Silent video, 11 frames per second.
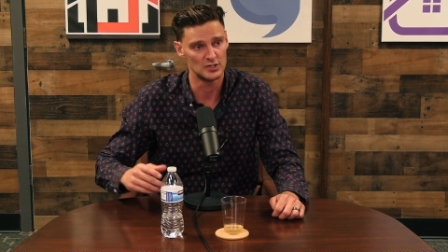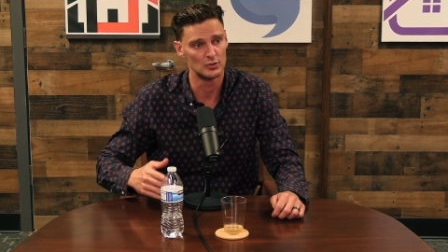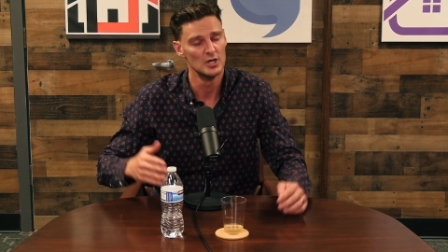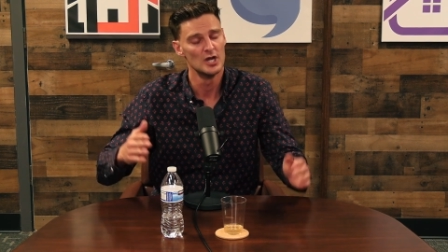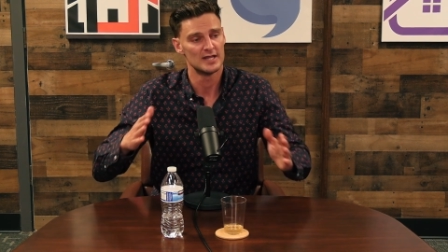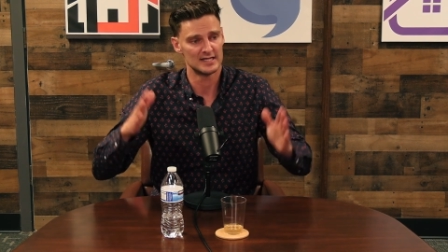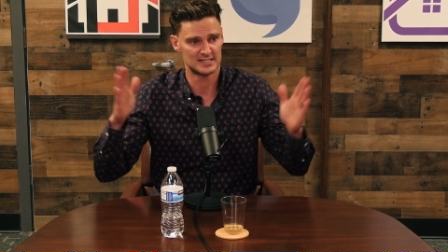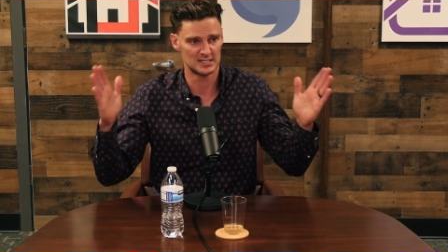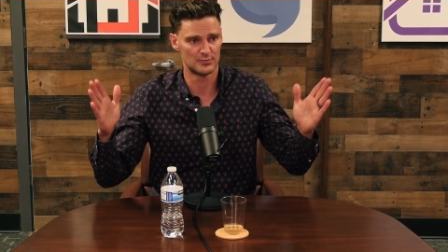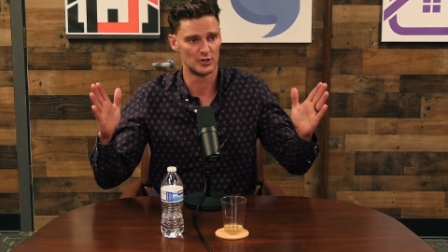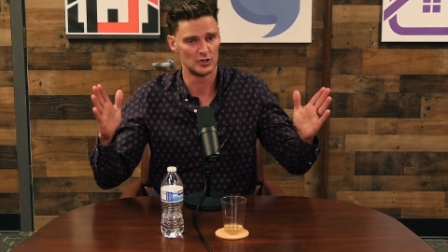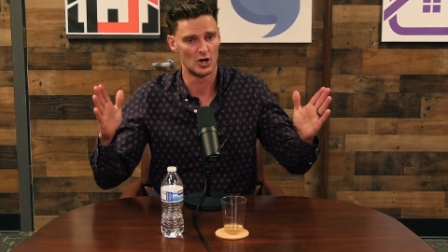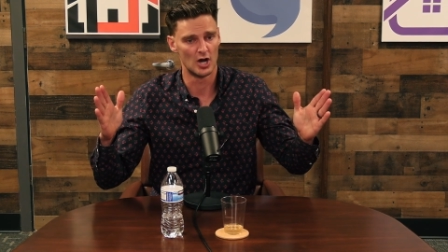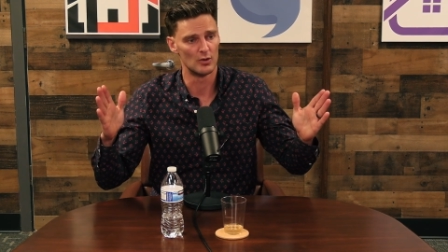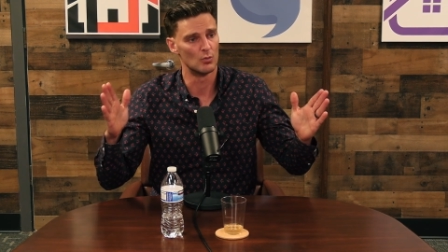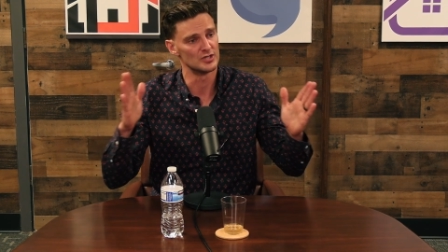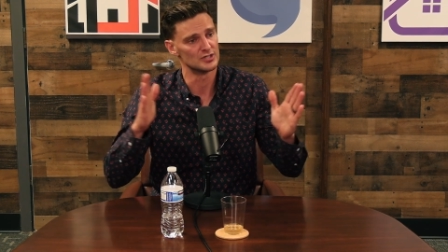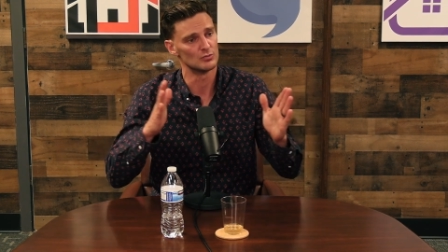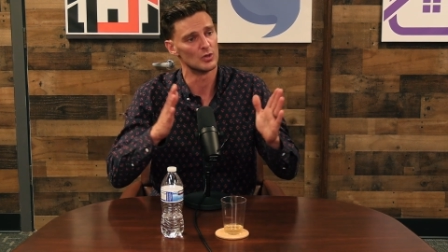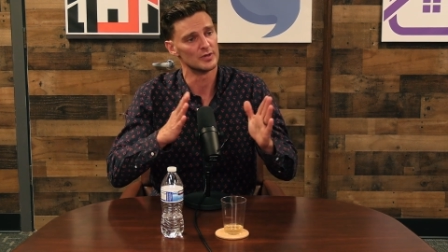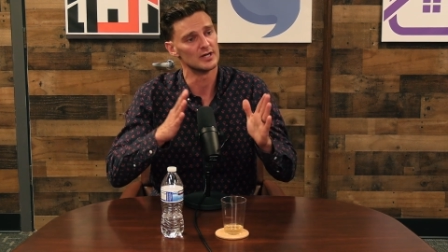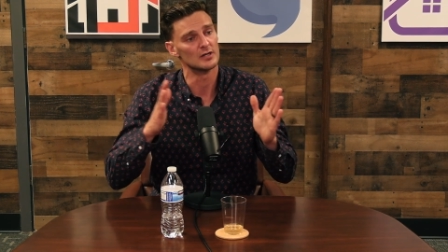So that six point nine wasn't
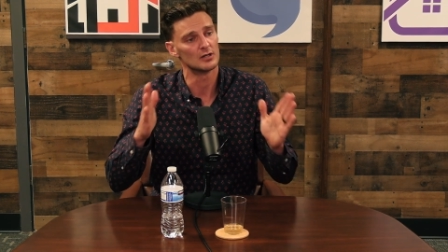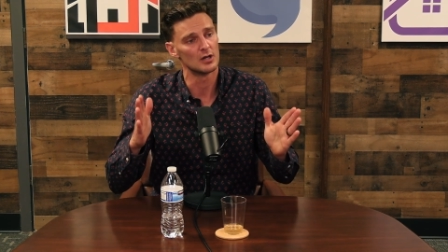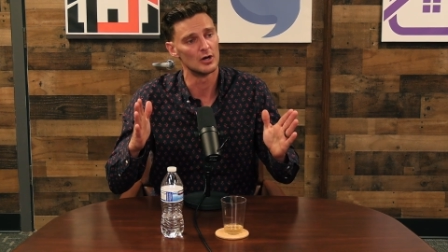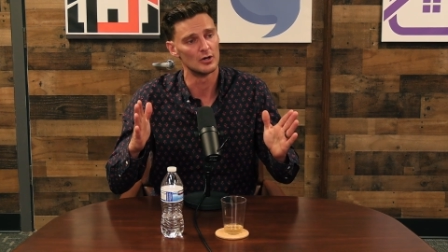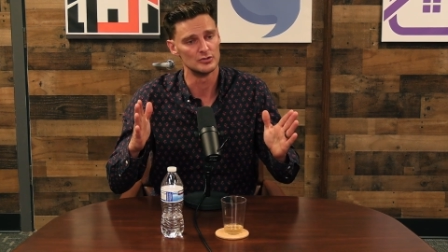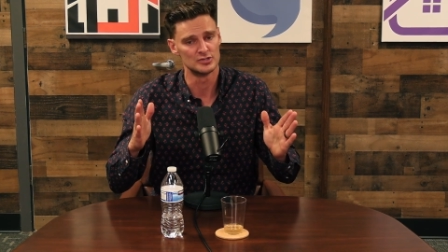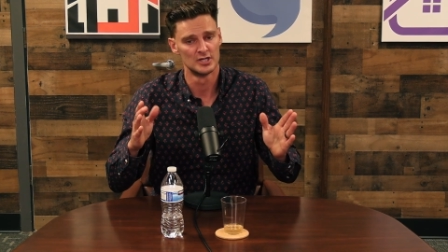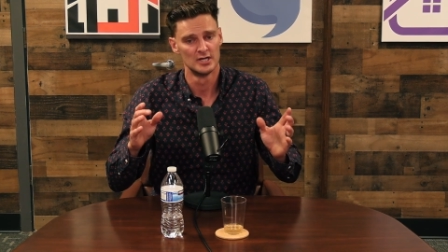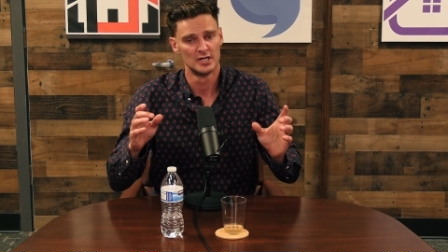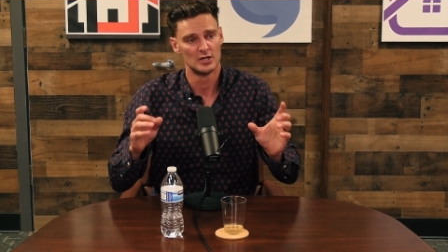what we needed to close.